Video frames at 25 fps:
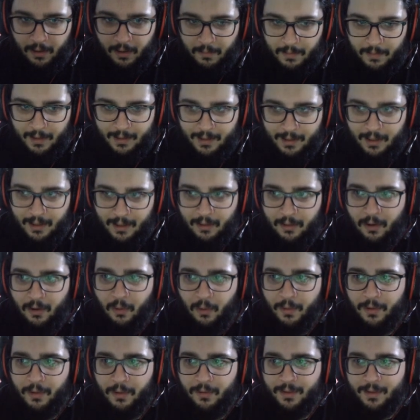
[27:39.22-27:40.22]
because he could
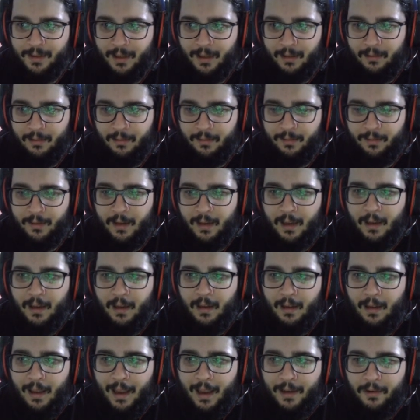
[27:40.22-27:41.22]
go into stealth,
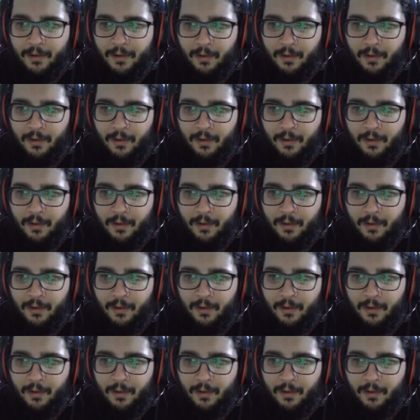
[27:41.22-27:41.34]
and